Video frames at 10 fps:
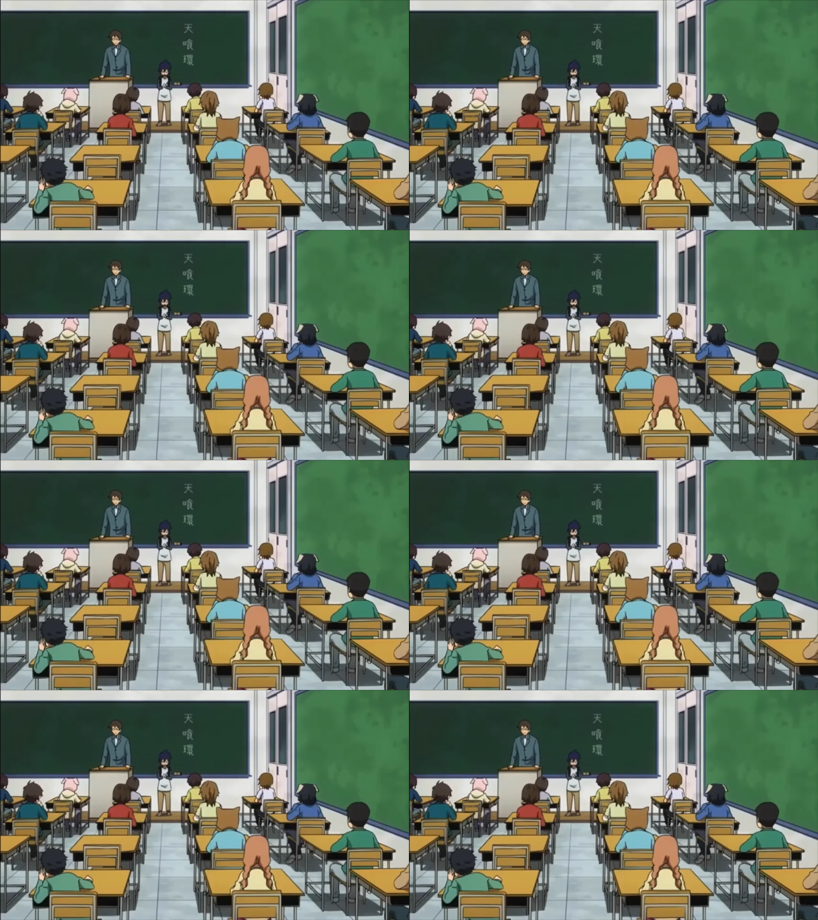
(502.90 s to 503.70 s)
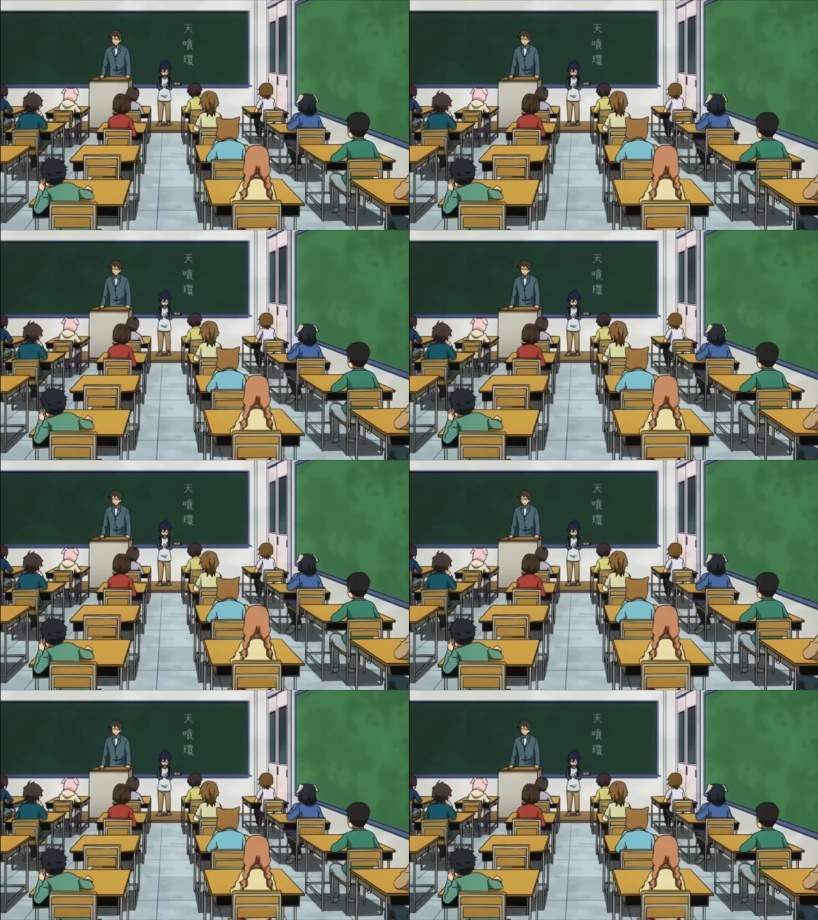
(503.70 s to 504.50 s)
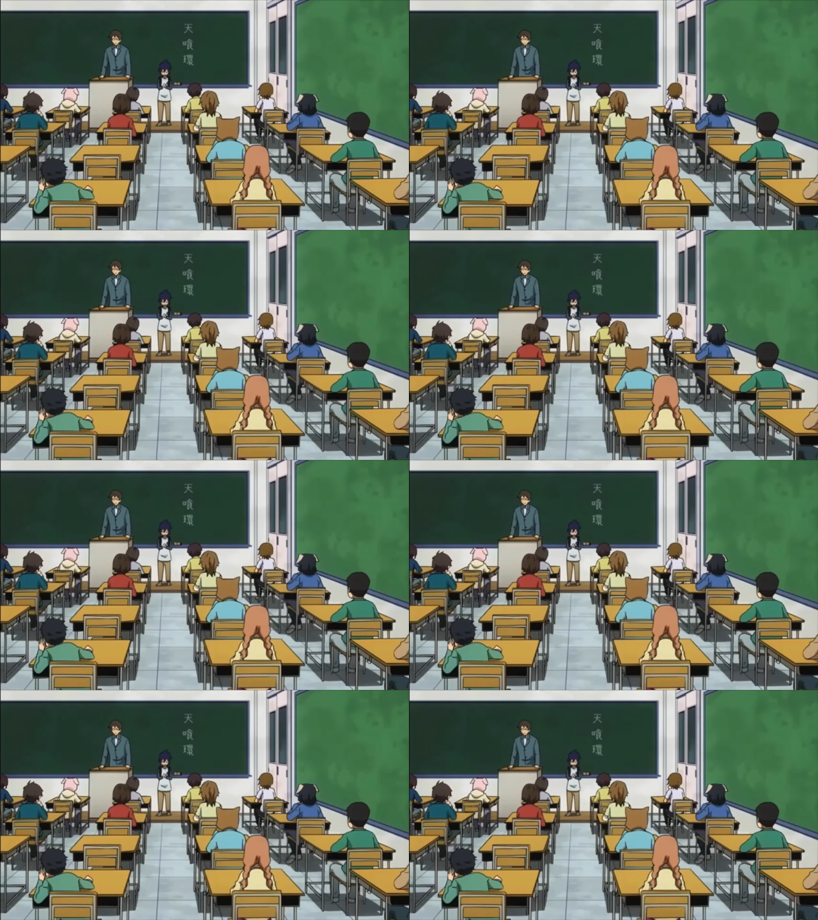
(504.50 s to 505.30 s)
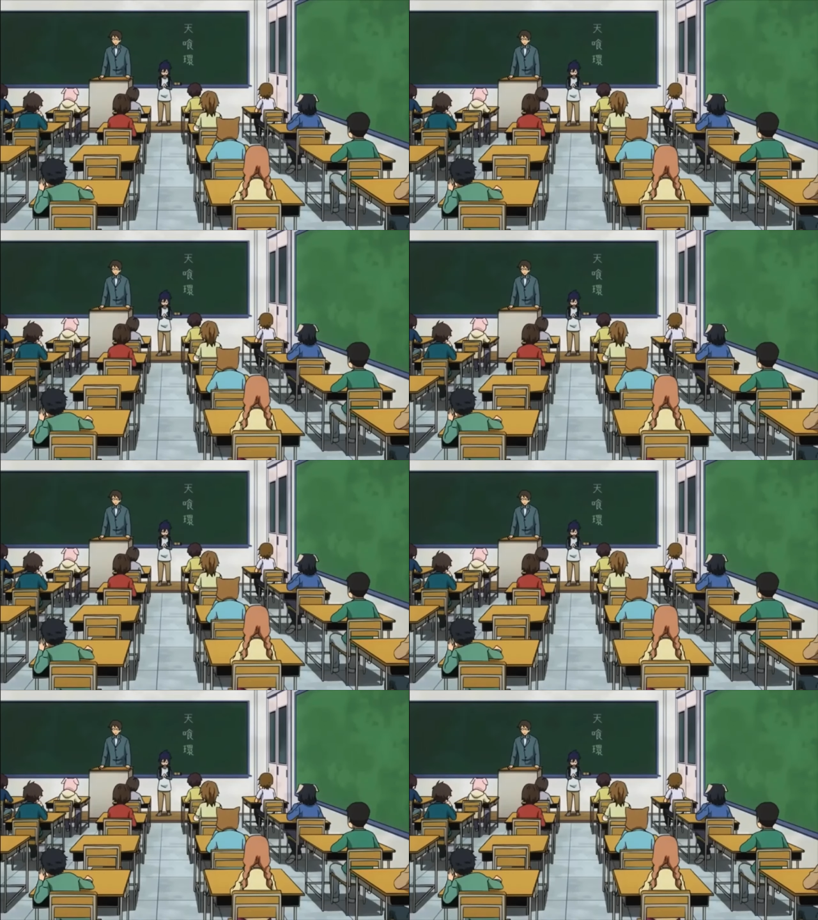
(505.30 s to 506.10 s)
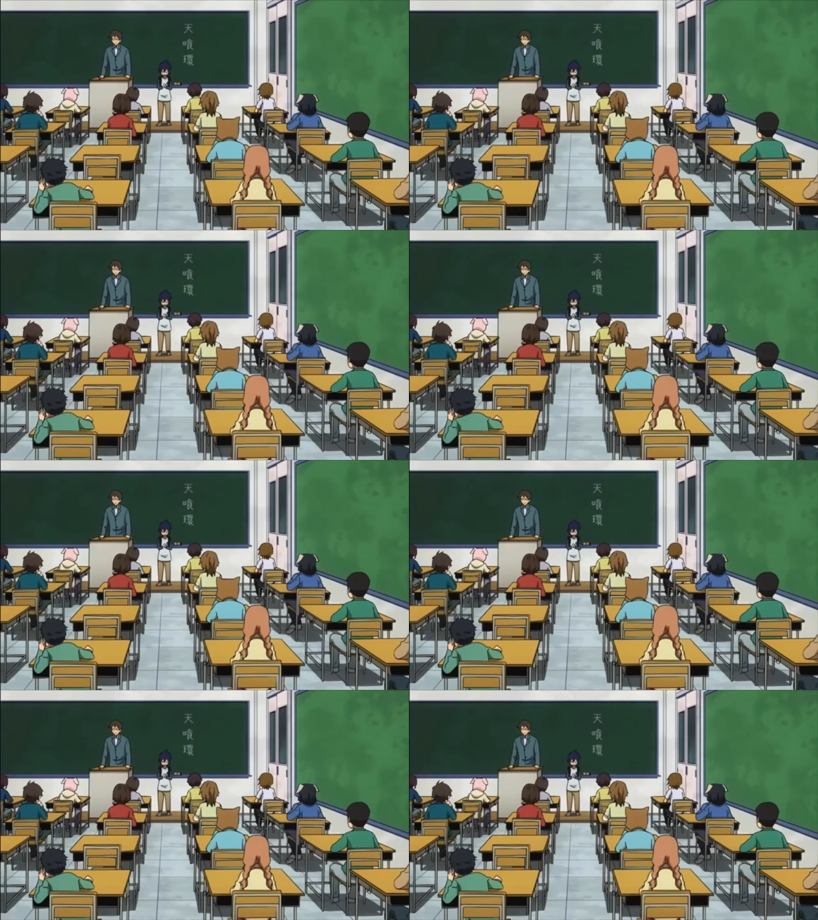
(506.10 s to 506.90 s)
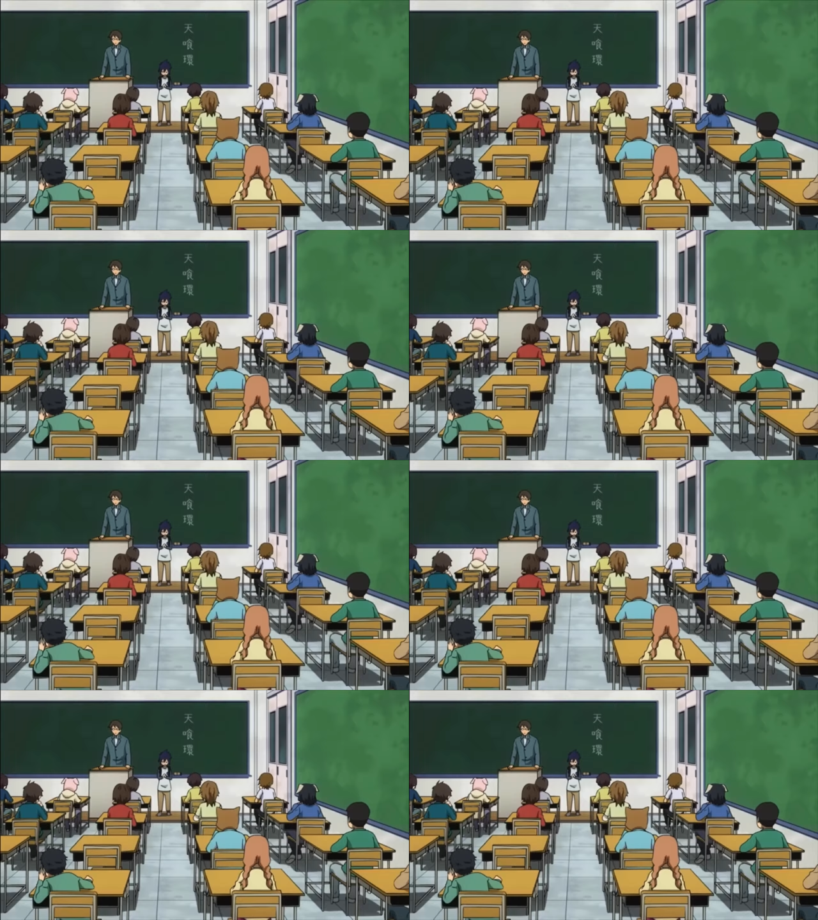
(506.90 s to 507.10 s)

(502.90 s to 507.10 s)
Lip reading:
Nobody's mouth can be seen.